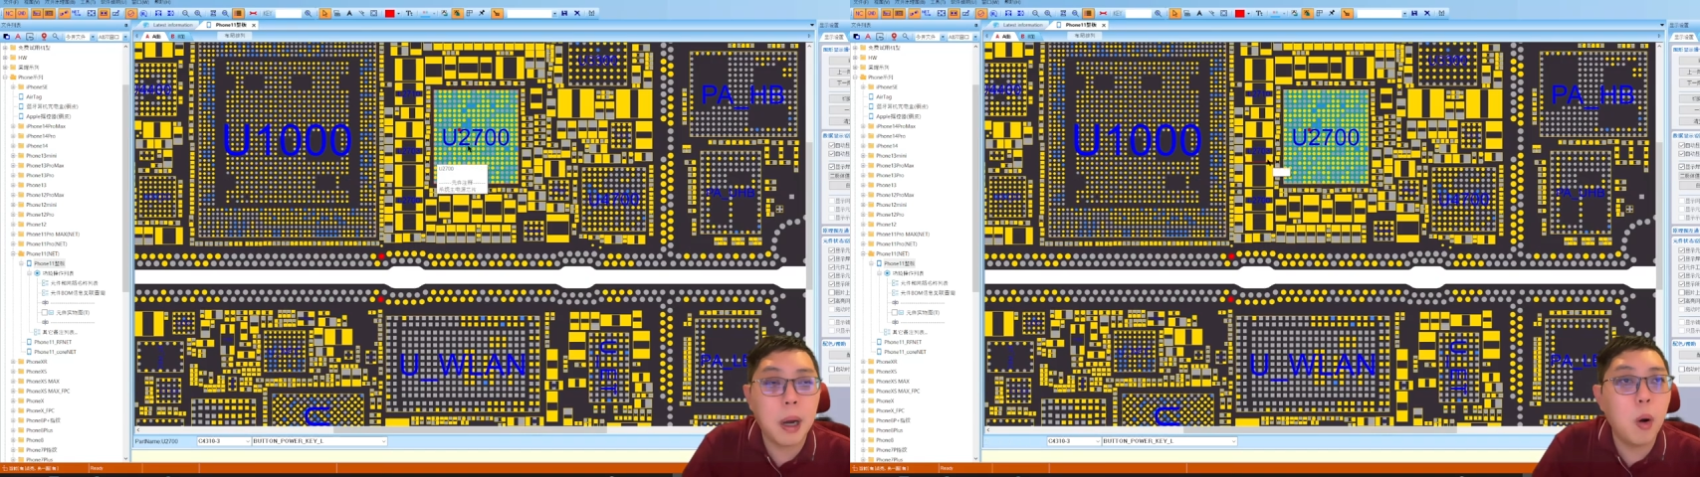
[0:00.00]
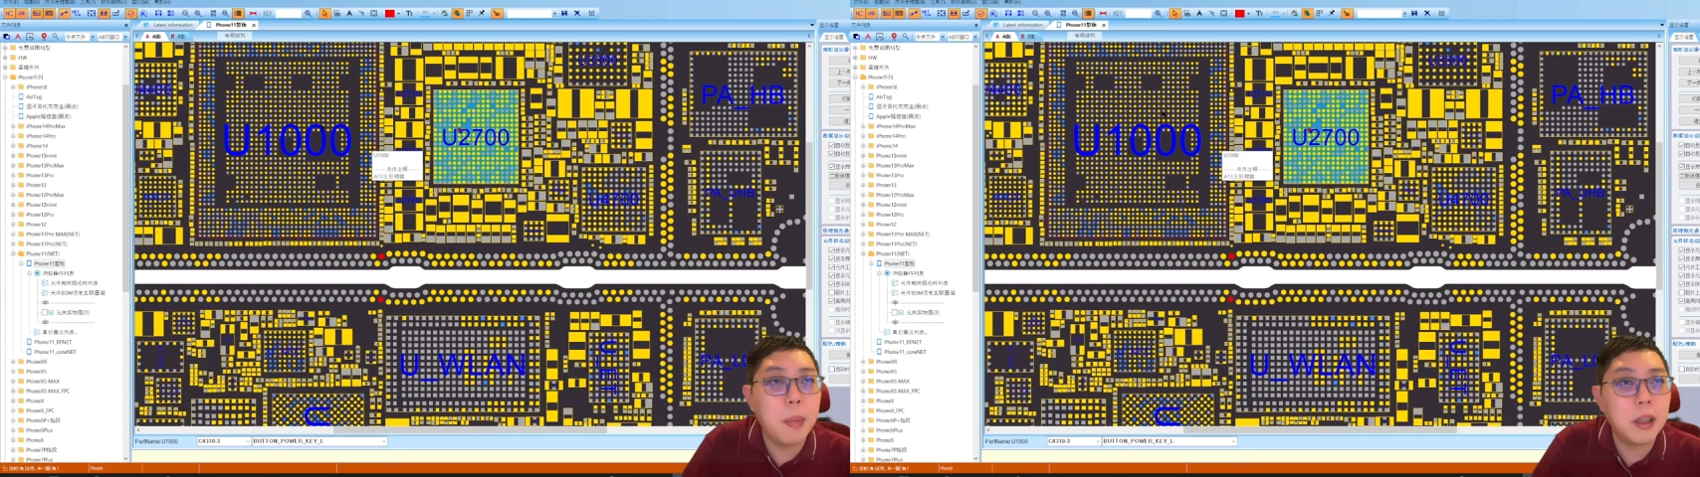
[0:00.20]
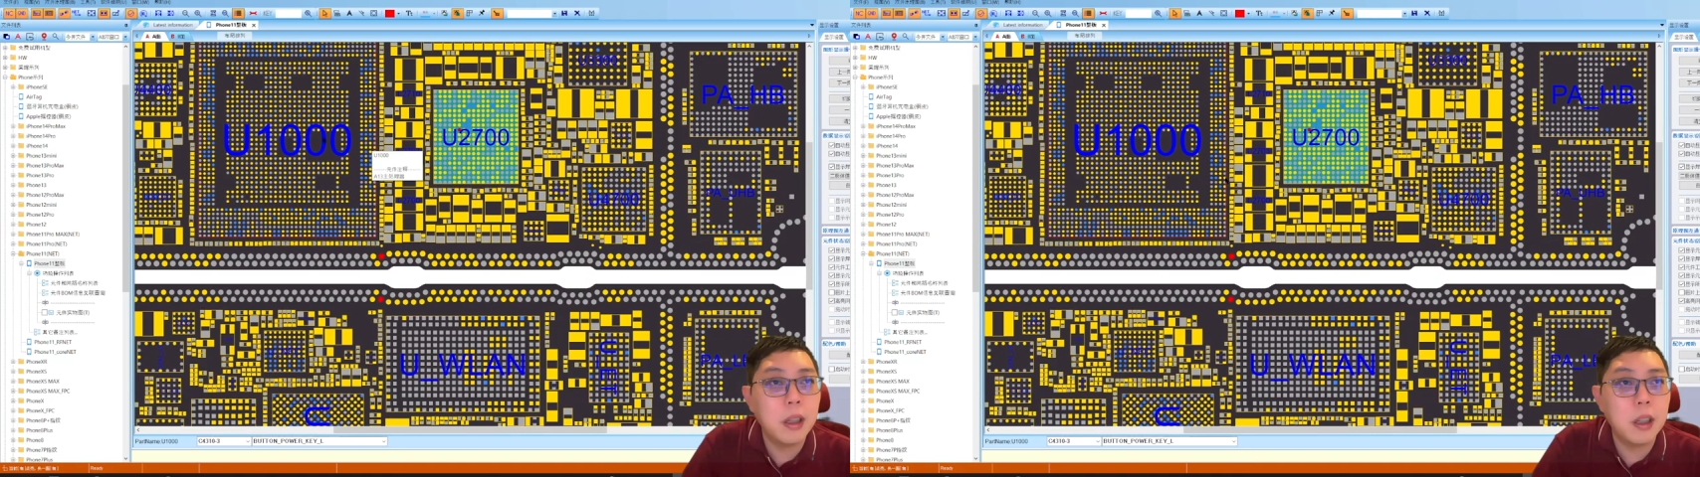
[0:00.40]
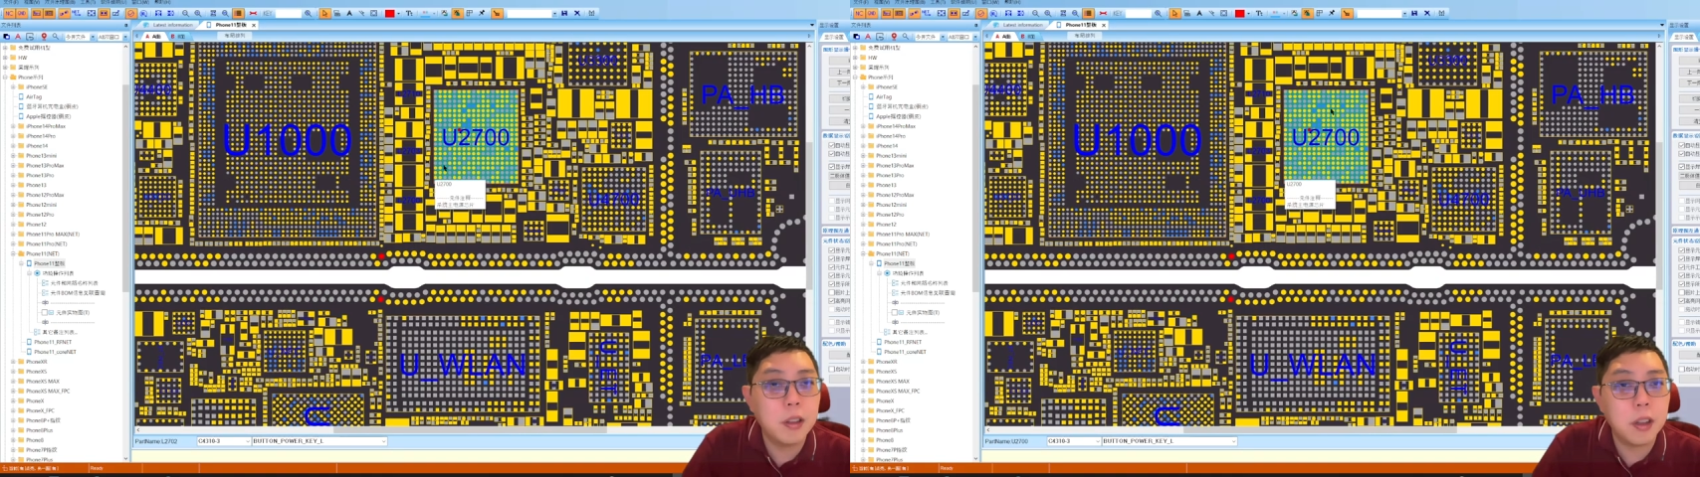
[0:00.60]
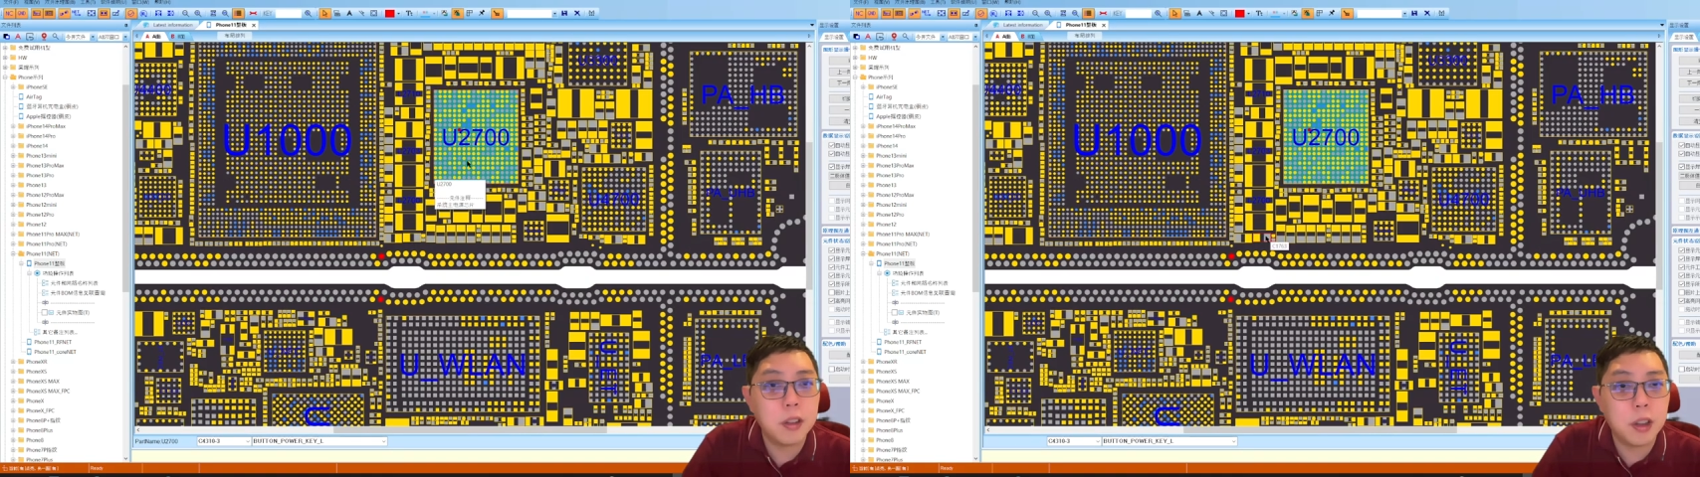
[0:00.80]
button is
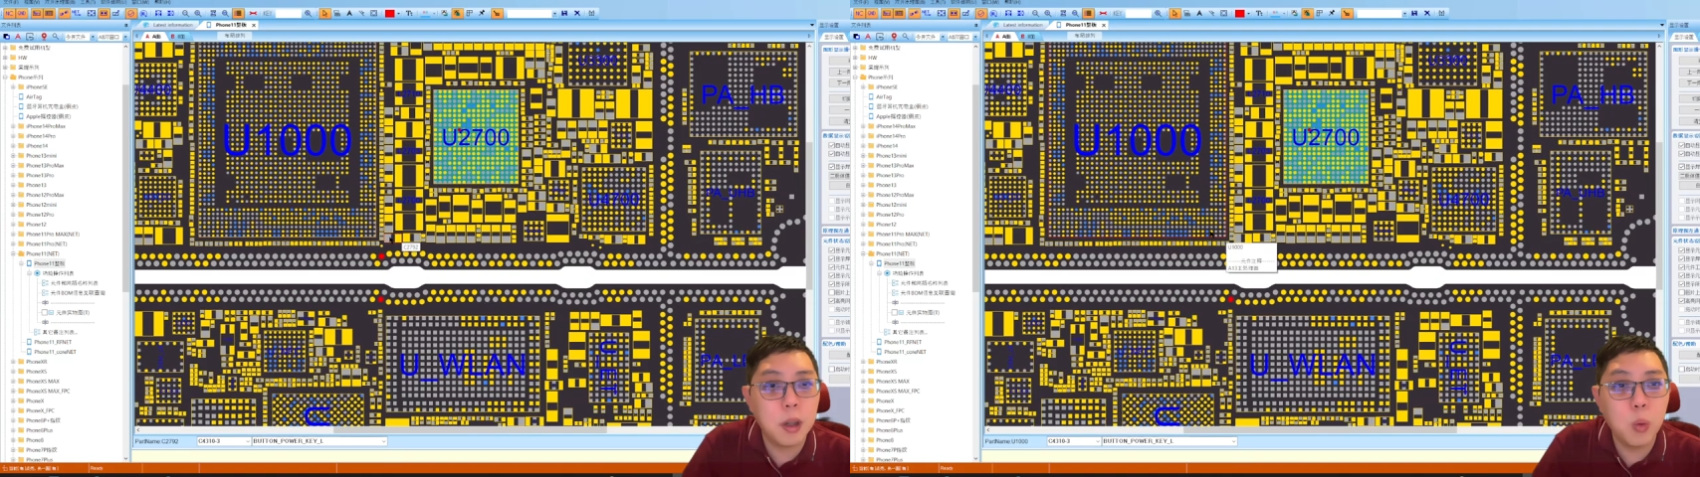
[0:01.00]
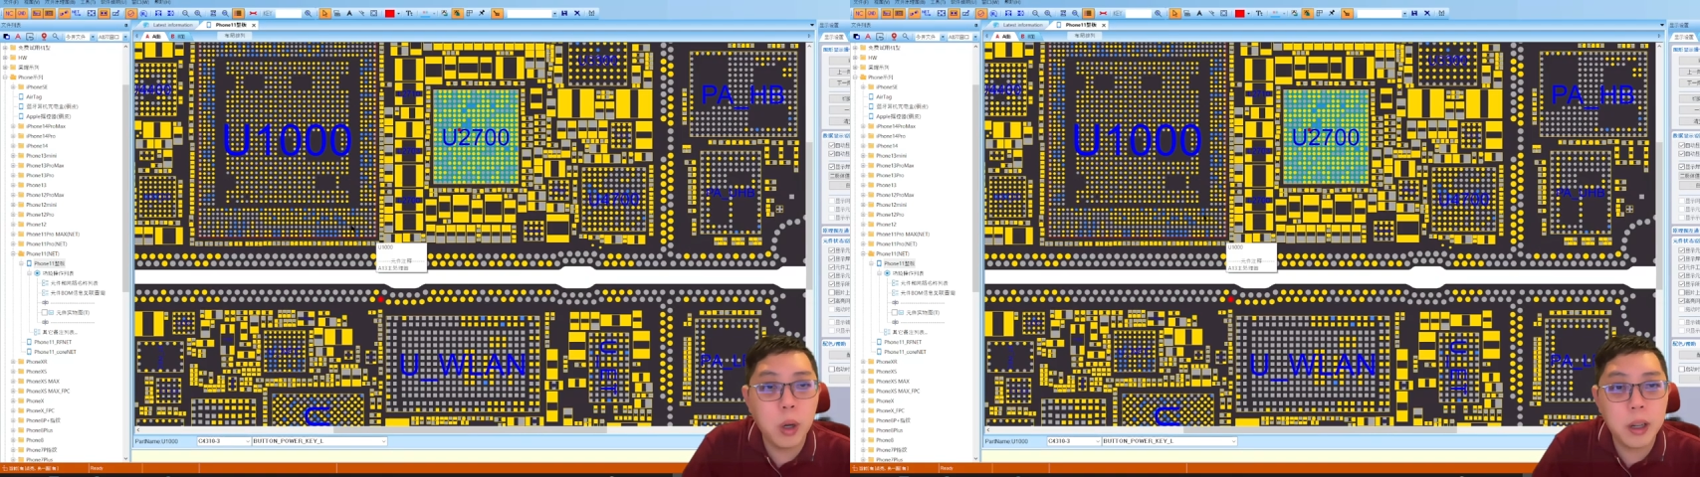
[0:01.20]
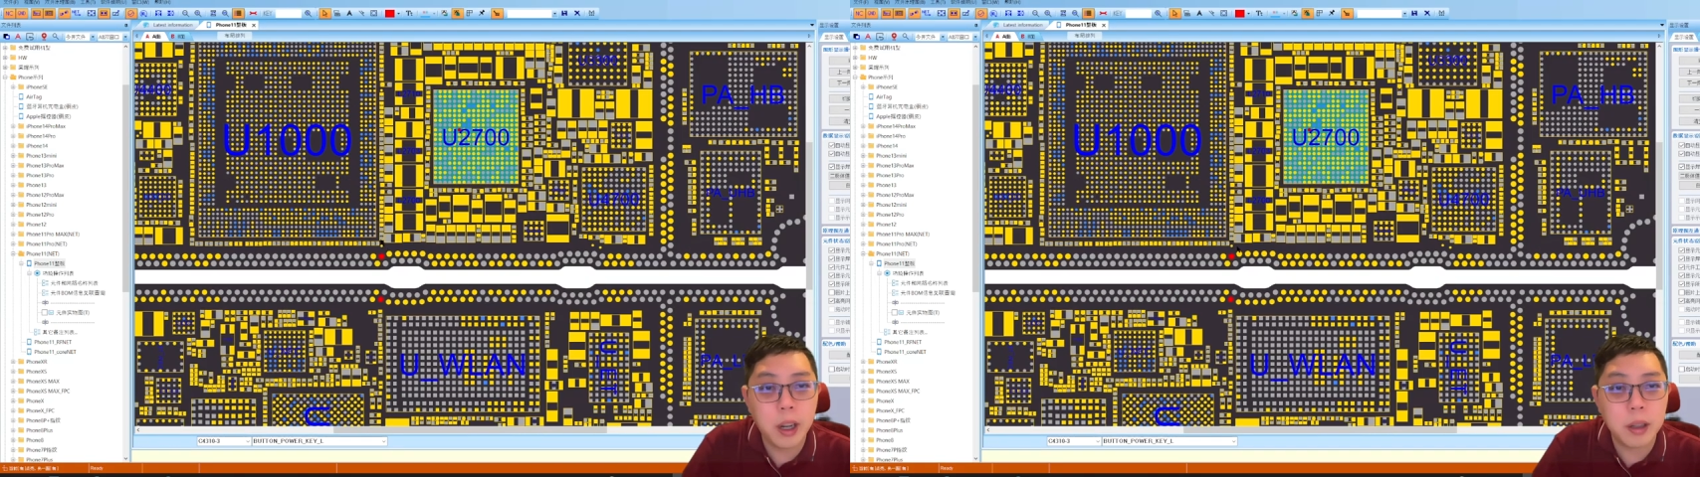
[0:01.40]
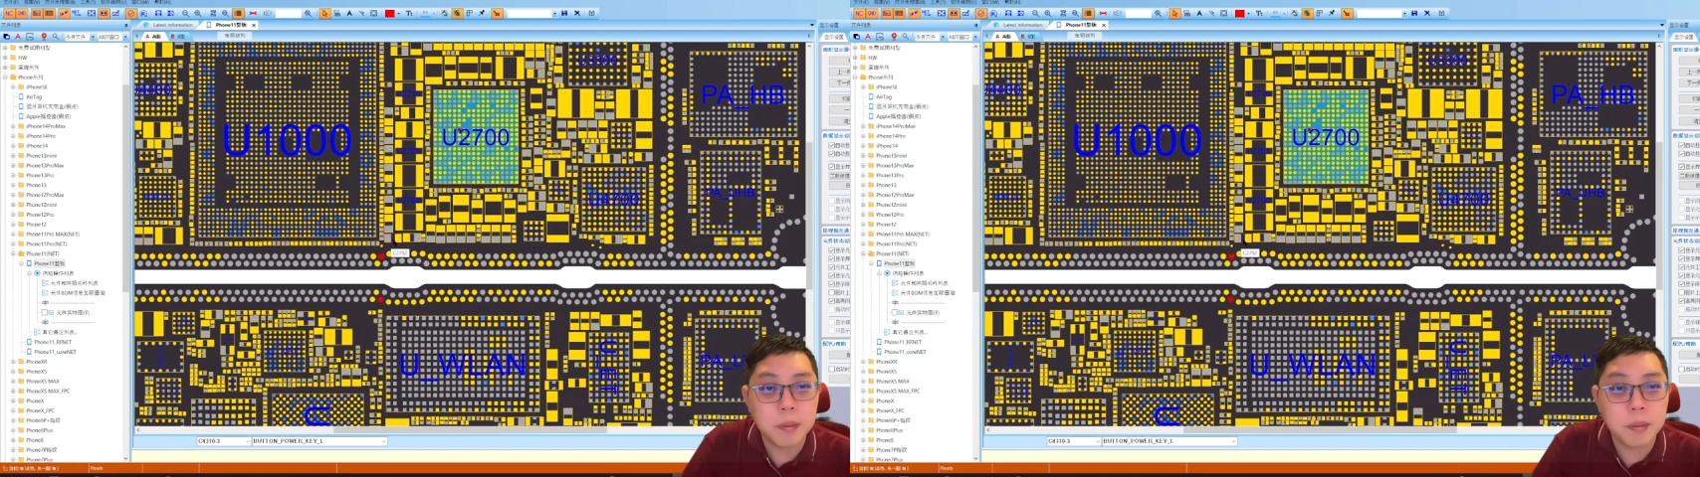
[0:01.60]
it still working.